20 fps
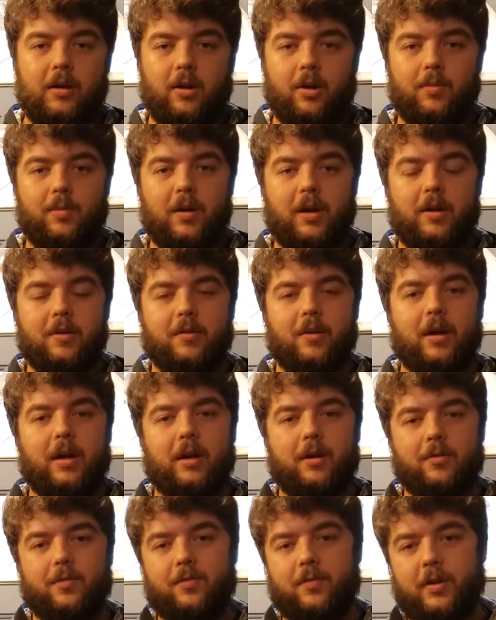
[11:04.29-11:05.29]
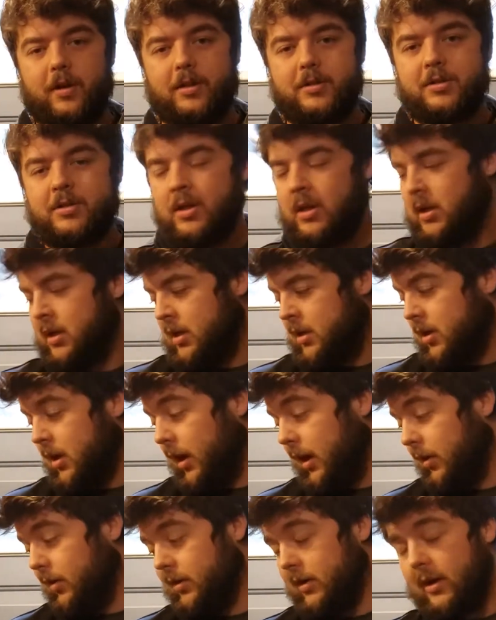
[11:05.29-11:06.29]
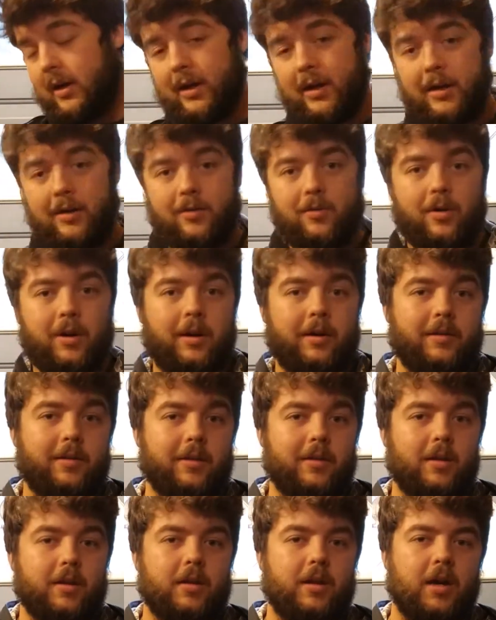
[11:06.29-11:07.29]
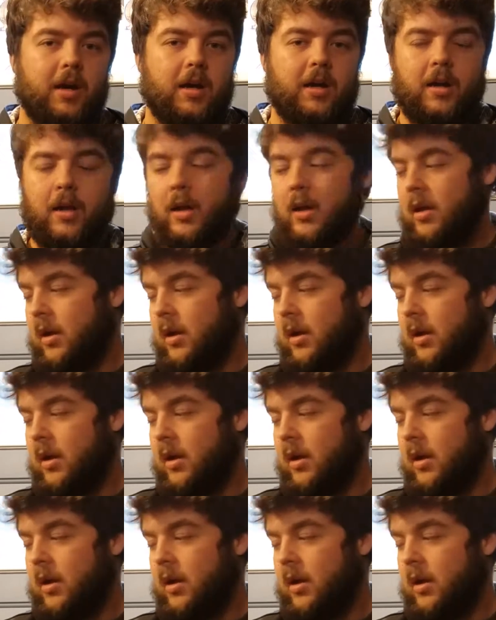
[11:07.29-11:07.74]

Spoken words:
I hope you guys got out and fish, out on the hunt, anything like that.